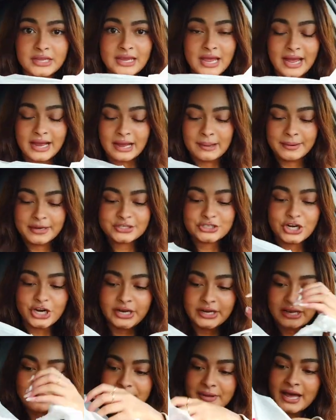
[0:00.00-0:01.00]
Yeah, I got my
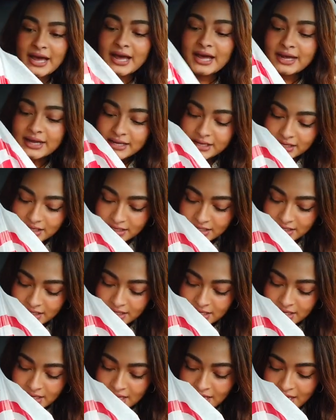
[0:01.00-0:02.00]
Target bag.
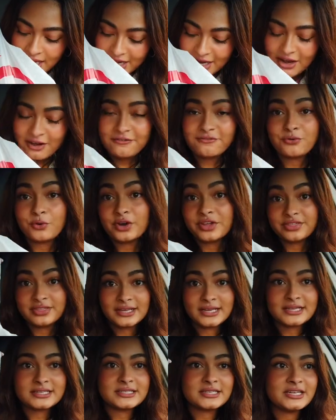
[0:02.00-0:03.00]
I got four
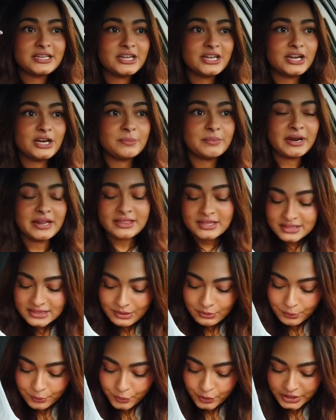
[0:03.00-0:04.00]
things in here, but I
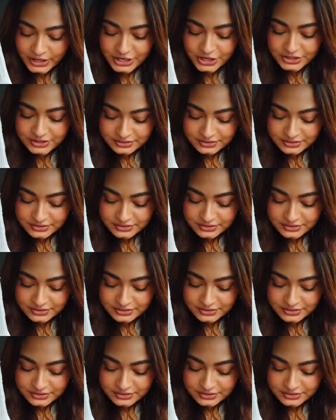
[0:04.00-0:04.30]
think they were pretty